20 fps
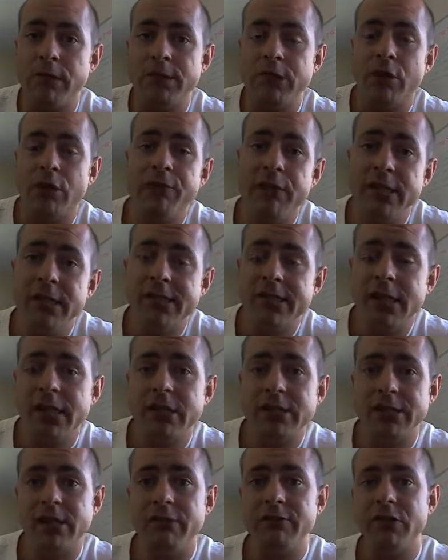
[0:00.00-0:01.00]
So if you can set
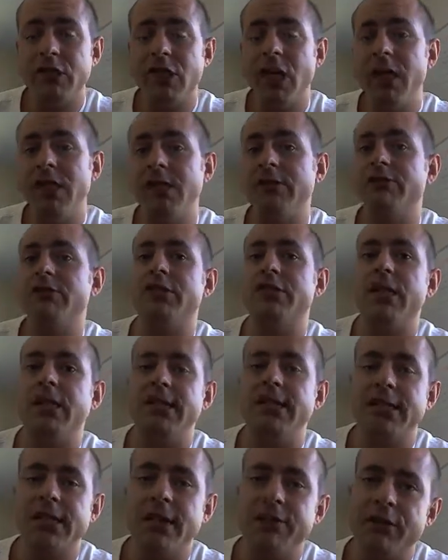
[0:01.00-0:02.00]
yourself a challenge for, say,
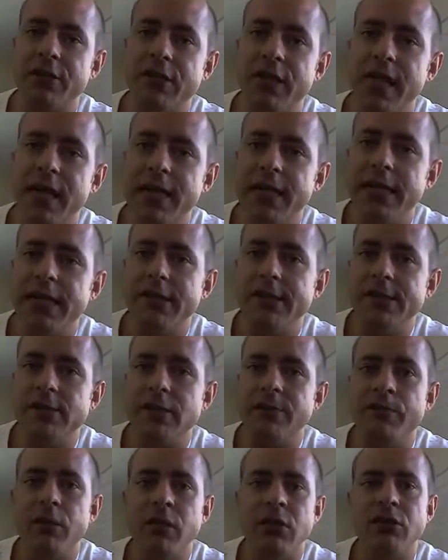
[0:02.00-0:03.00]
7 days
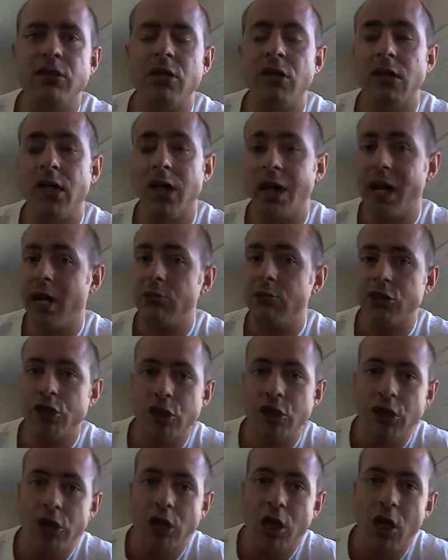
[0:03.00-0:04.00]
to cut out
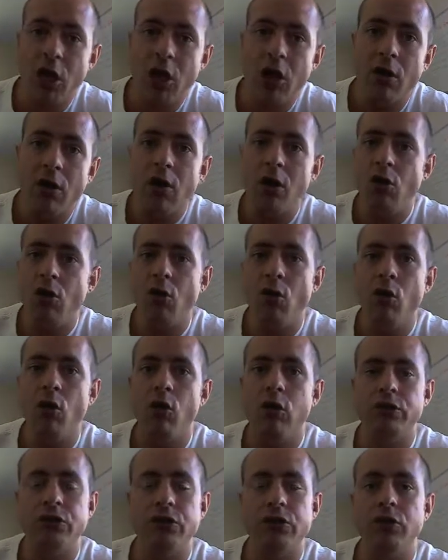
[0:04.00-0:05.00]
sugar
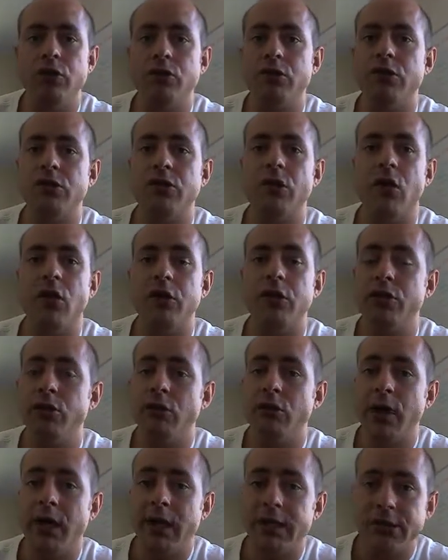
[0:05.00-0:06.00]
or to start a
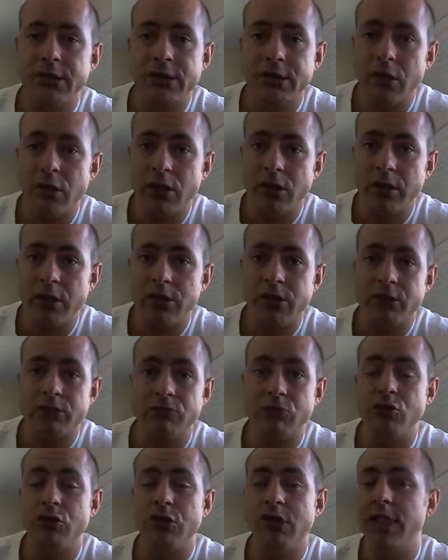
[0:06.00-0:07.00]
new exercise
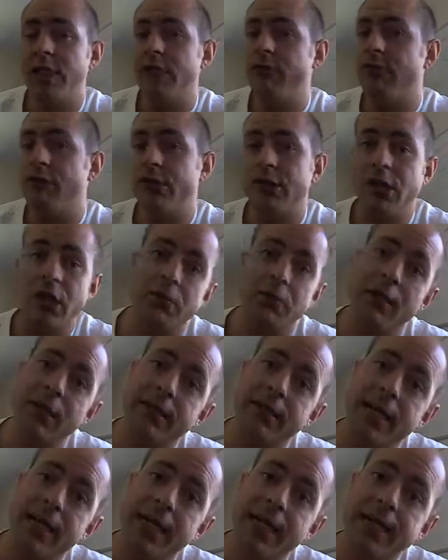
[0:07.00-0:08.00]
routine for a certain amount
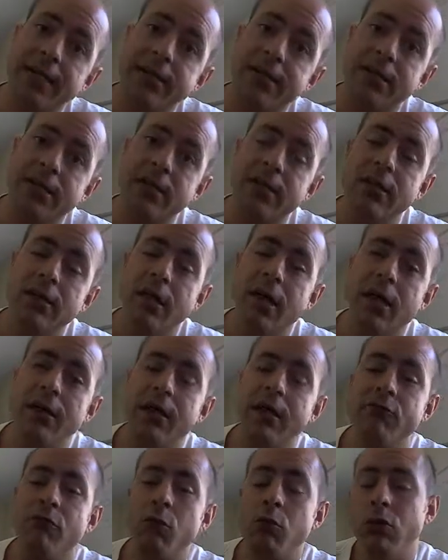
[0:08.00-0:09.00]
of days, and
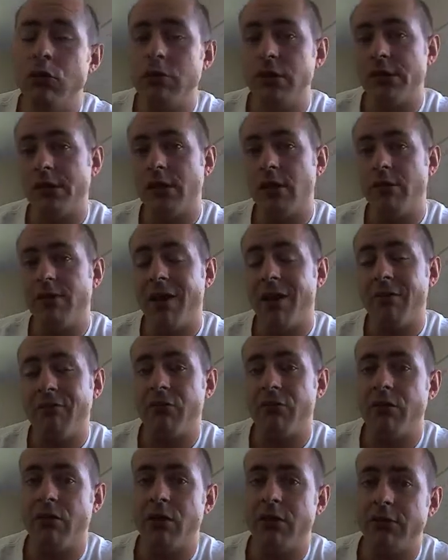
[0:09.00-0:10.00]
then reward yourself
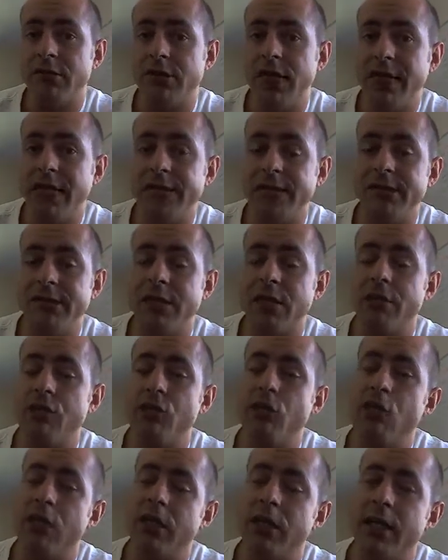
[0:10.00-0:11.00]
after those days, then
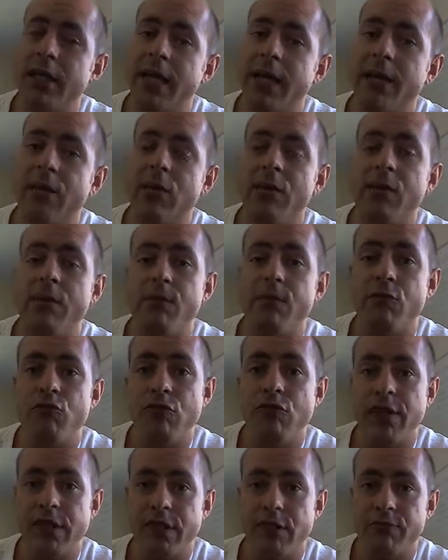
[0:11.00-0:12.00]
you're going to get
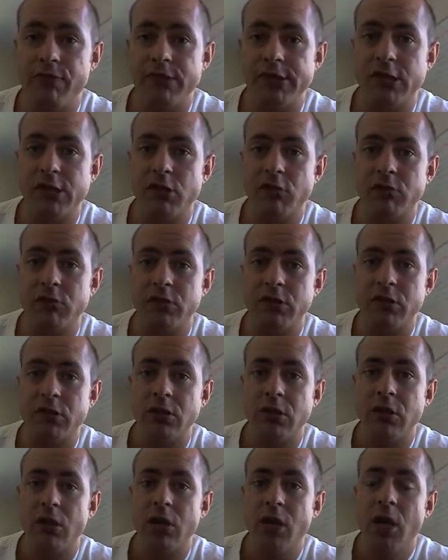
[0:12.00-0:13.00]
really good results.